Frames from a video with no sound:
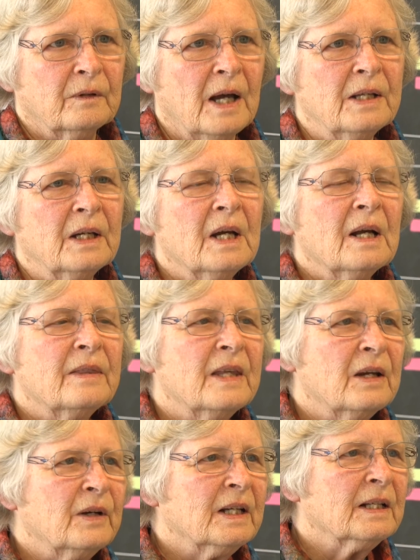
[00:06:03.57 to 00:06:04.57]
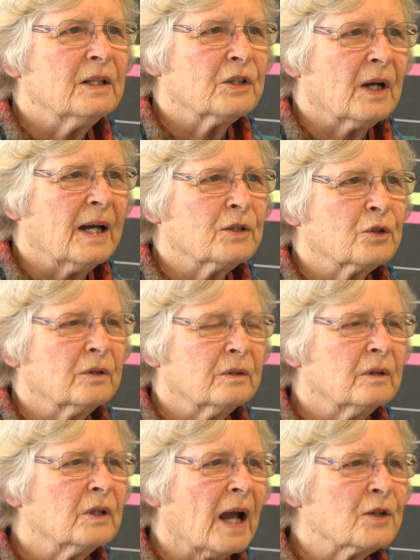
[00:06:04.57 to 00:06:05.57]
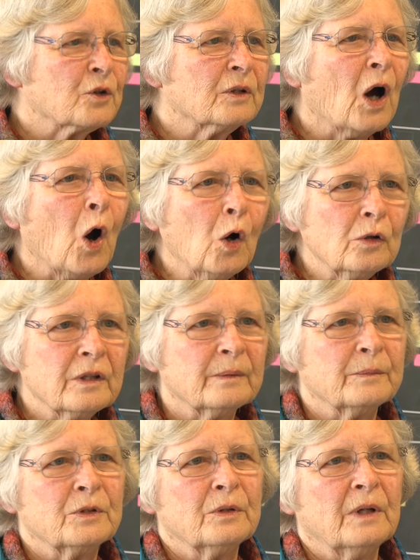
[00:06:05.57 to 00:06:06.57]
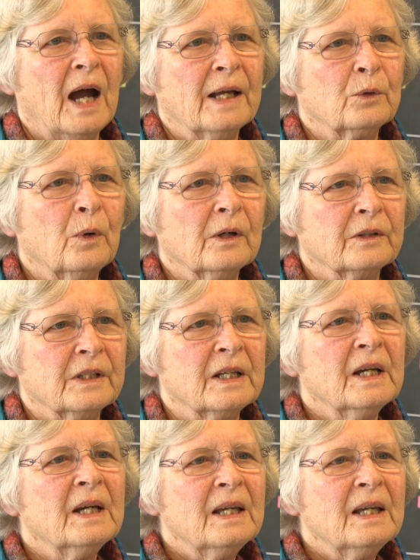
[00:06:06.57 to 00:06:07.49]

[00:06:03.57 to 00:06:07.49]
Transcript: Right? Their English, I should hold them to high quality.